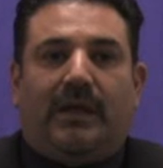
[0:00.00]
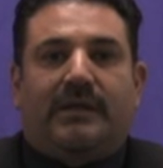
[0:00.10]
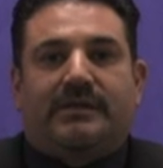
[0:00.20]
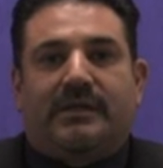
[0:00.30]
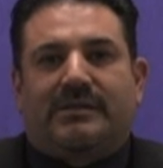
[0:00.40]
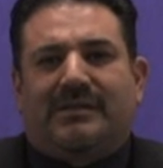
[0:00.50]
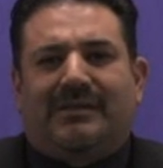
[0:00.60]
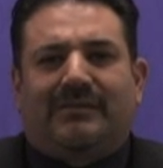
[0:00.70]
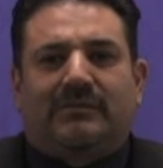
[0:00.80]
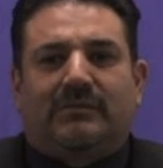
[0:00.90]
had a sense
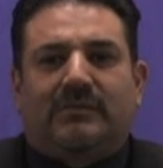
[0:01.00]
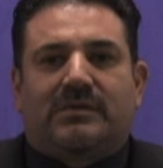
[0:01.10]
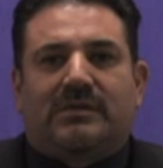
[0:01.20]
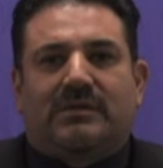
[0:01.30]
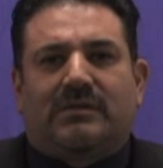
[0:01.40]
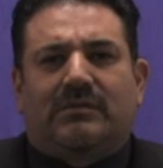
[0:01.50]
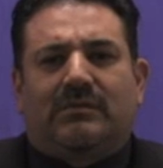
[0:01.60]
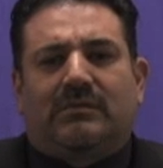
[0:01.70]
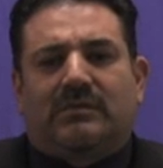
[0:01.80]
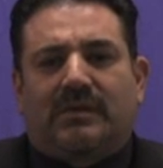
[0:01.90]
that
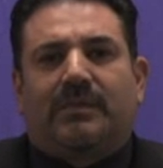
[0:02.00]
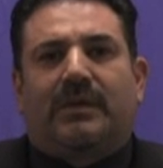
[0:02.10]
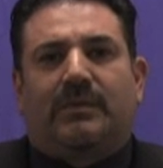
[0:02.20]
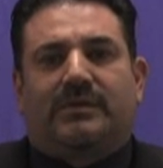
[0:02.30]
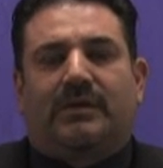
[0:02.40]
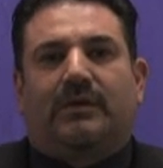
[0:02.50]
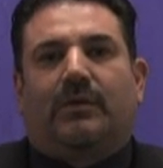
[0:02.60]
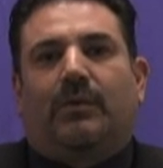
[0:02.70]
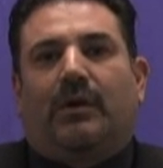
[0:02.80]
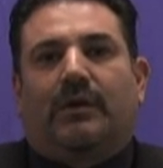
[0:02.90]
something was going to
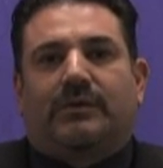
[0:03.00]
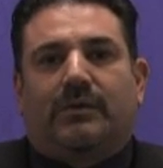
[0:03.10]
go wrong,